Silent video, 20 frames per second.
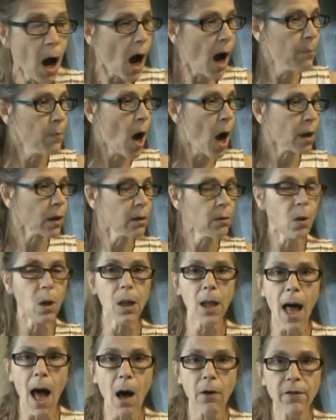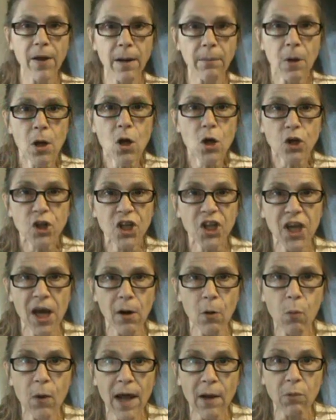I'm not going to allow them to
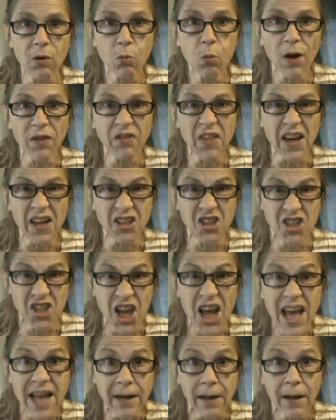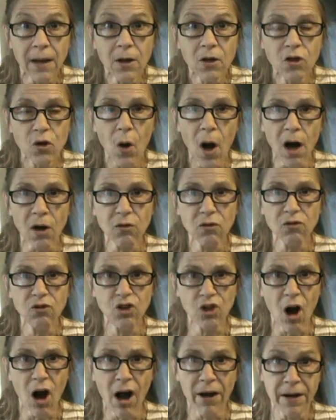get away with what they did to Uncle
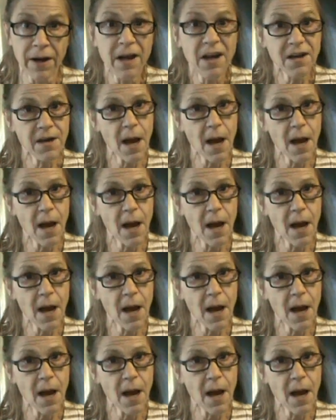John,